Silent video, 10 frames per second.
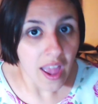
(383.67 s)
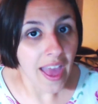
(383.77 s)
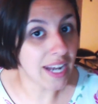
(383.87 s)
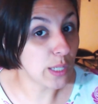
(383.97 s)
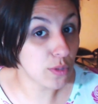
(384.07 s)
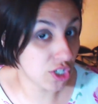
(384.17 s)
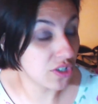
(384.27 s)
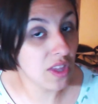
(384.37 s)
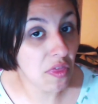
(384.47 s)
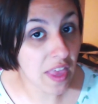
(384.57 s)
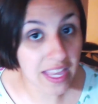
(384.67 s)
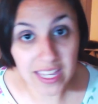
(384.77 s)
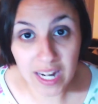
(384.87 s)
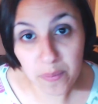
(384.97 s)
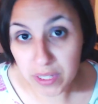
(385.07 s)
and I'm sure that they
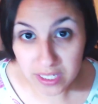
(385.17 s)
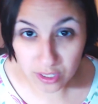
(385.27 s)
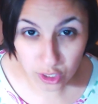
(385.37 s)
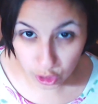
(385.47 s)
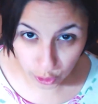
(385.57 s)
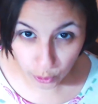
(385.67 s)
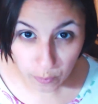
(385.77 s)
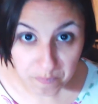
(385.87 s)
eat at places too.